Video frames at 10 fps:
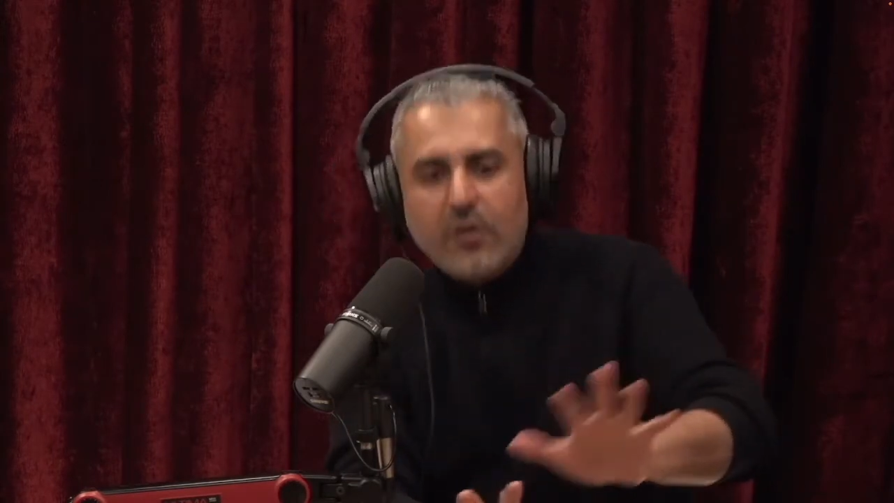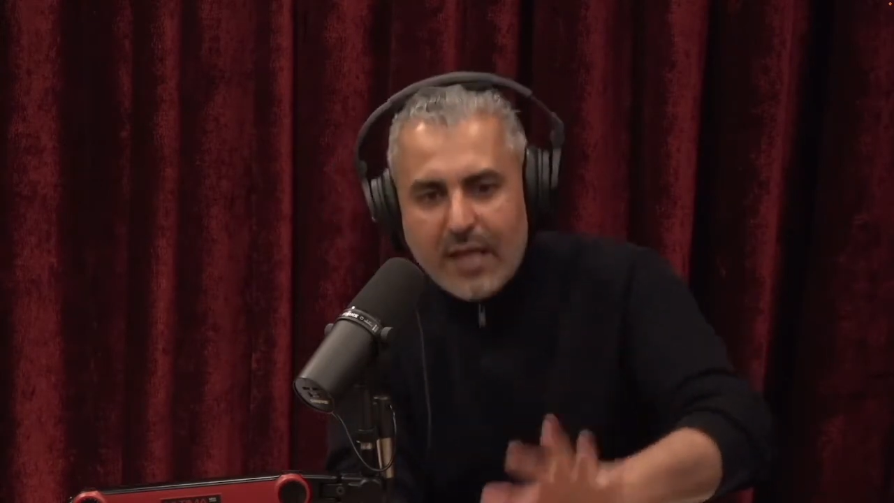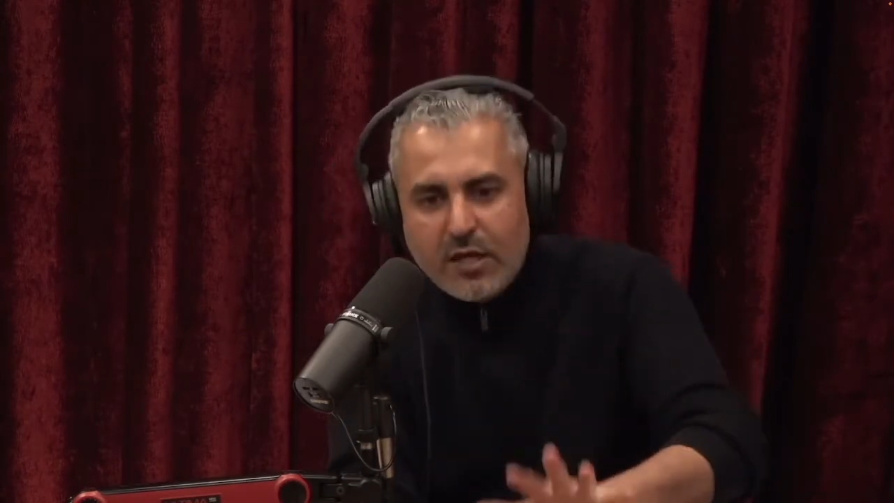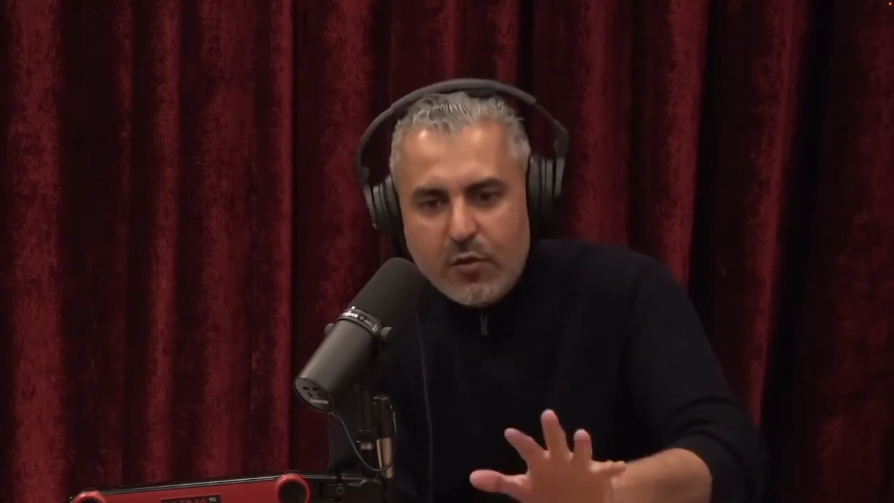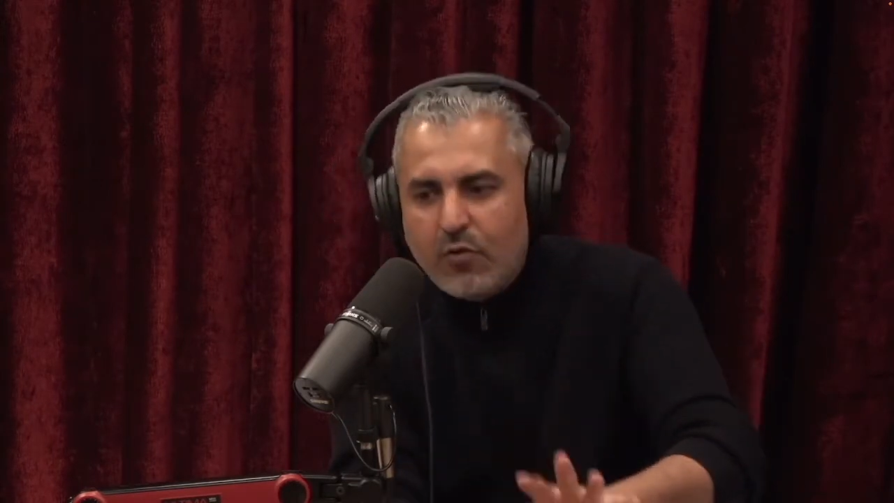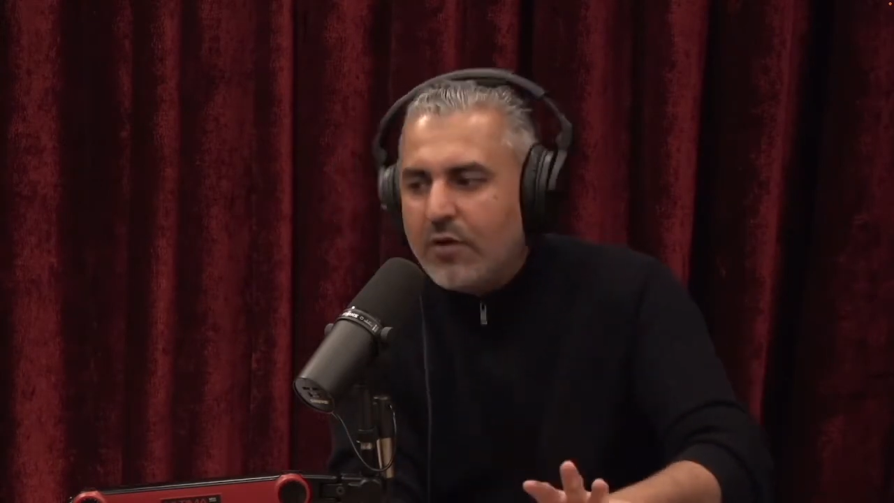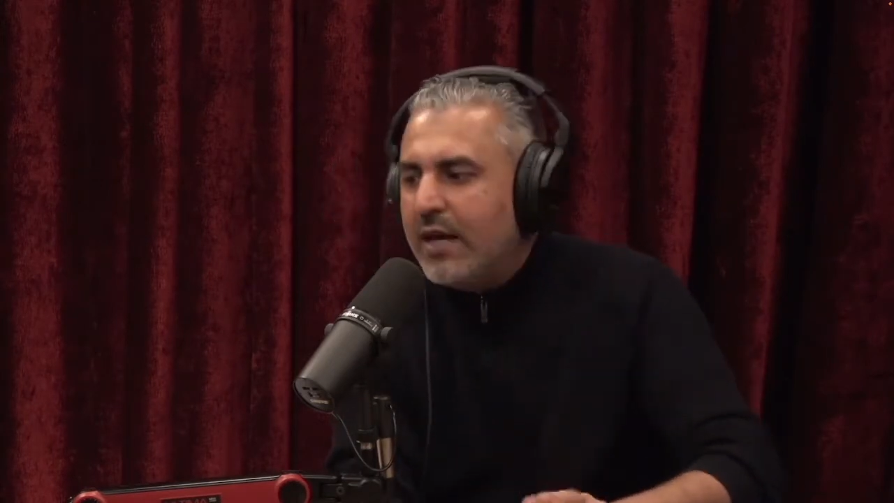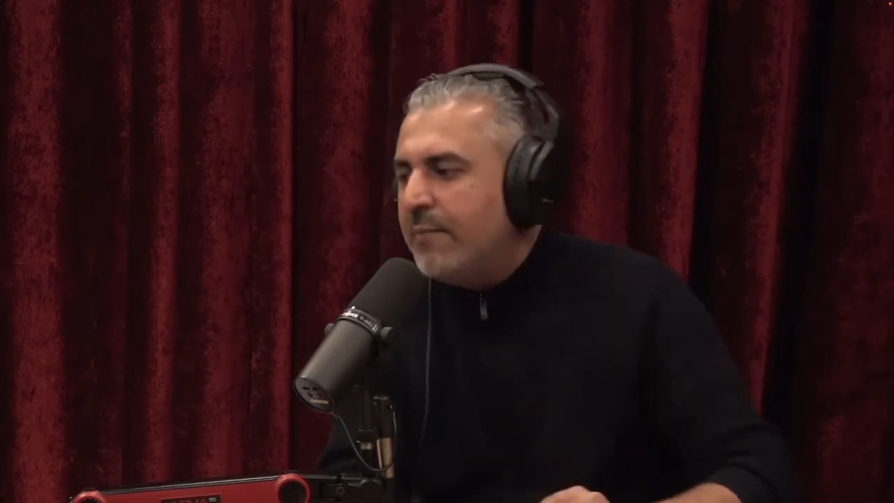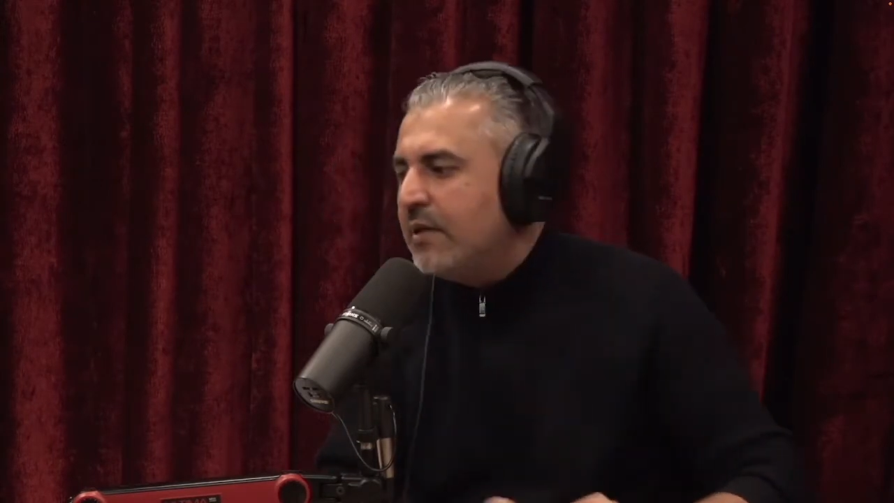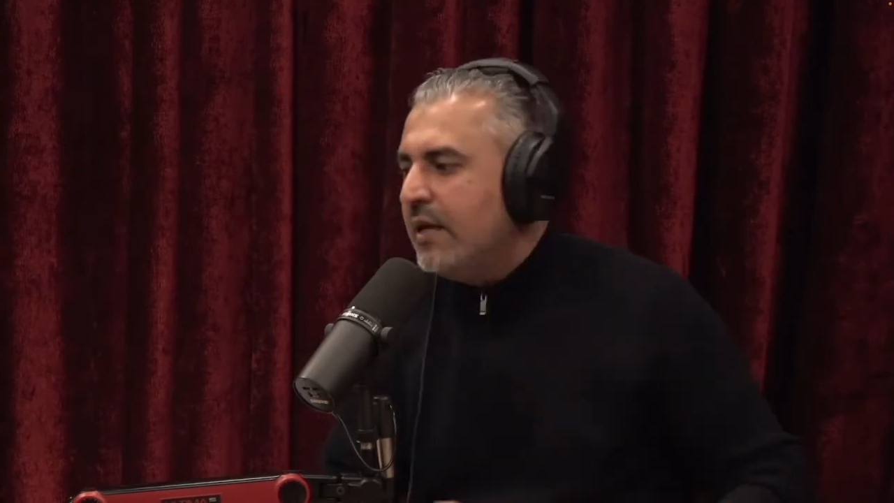Okay, you were wrong
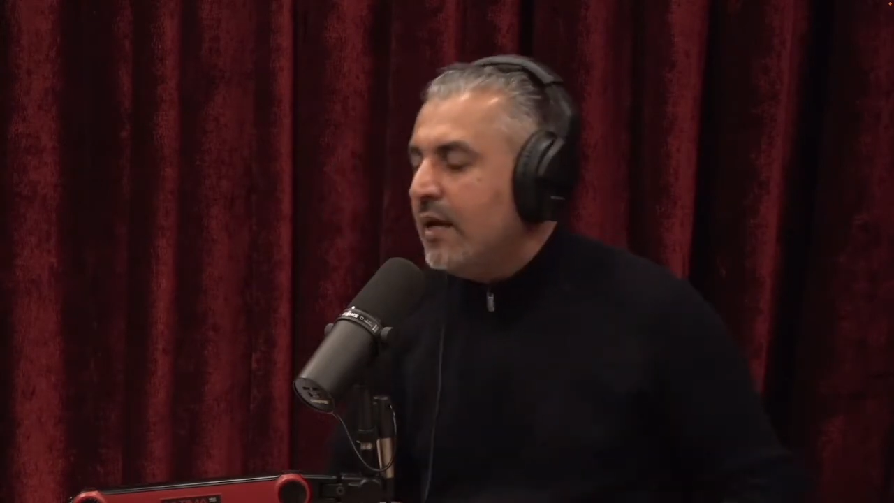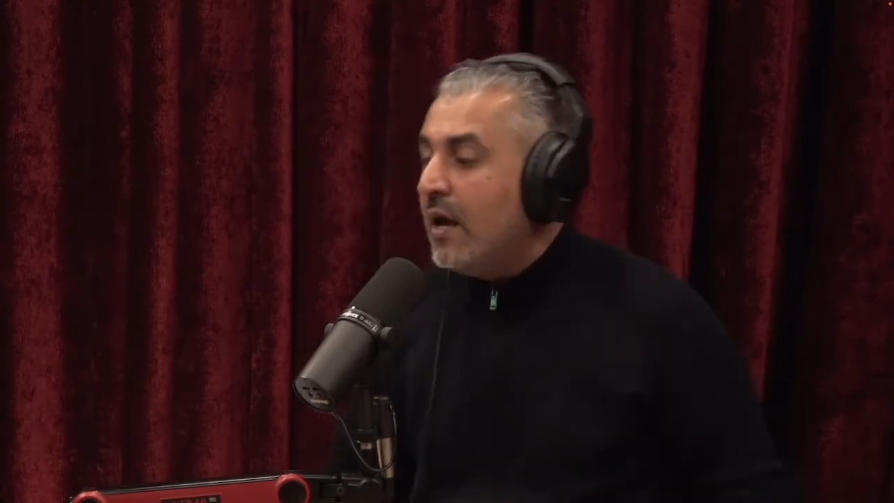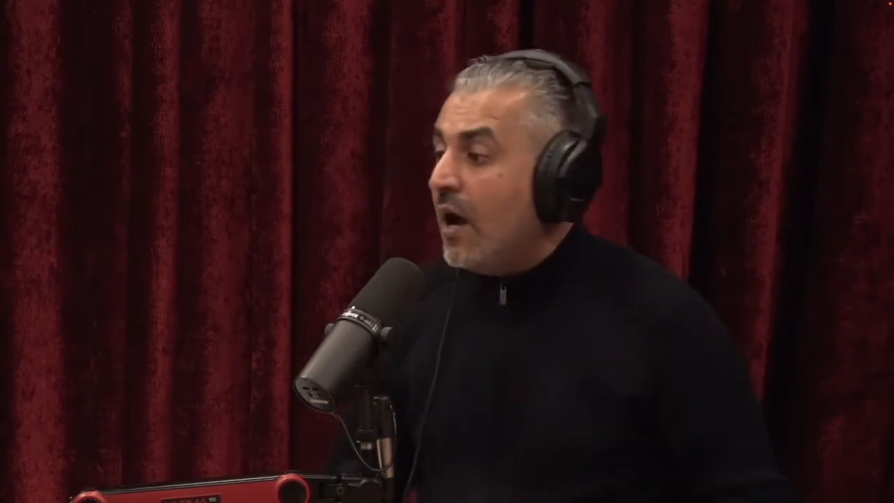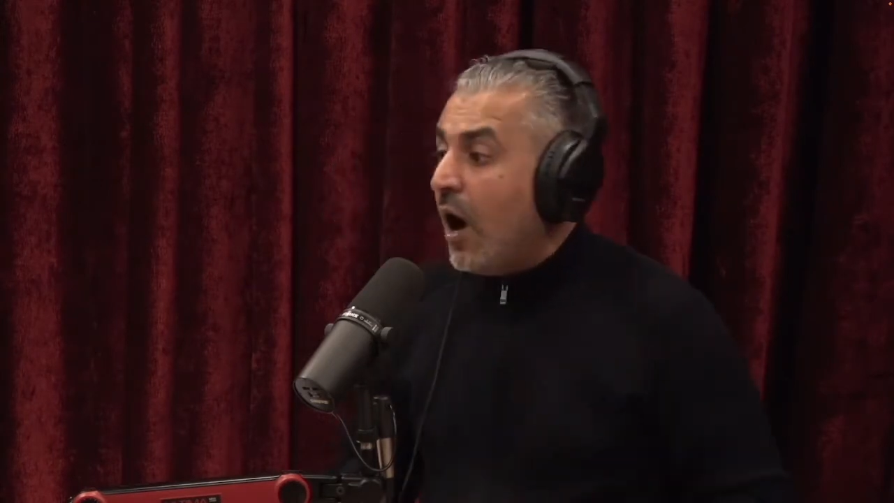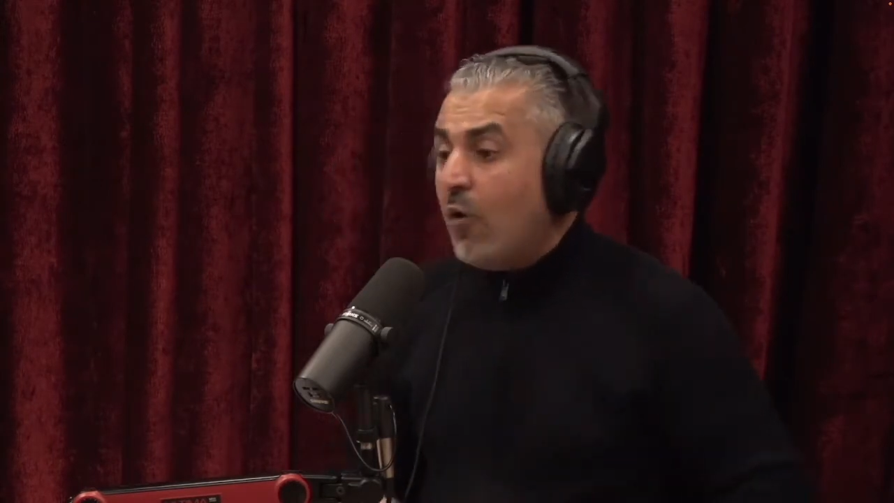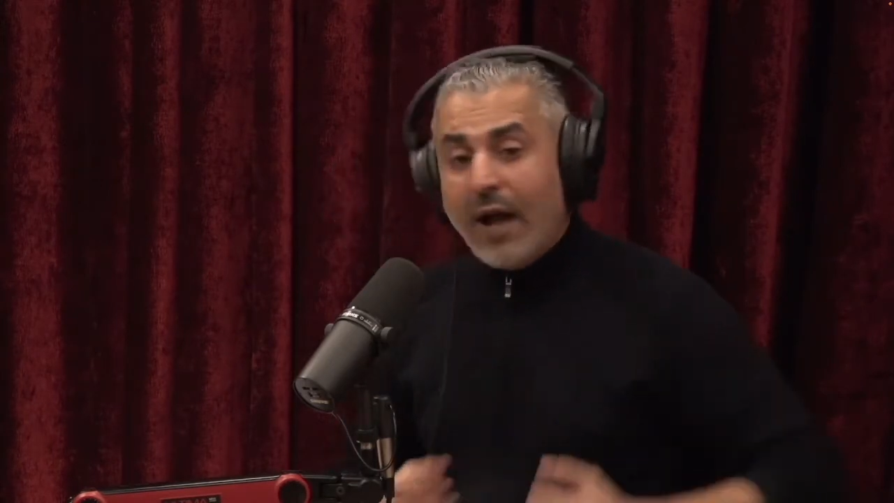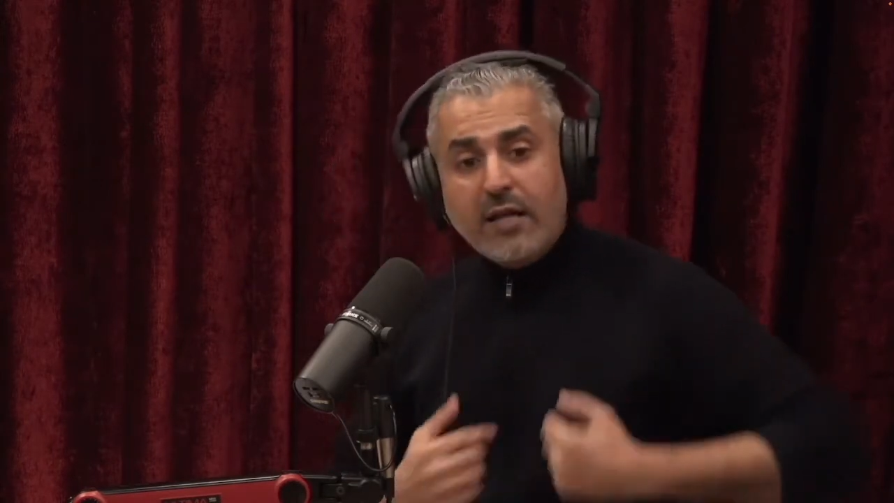there. But, oh,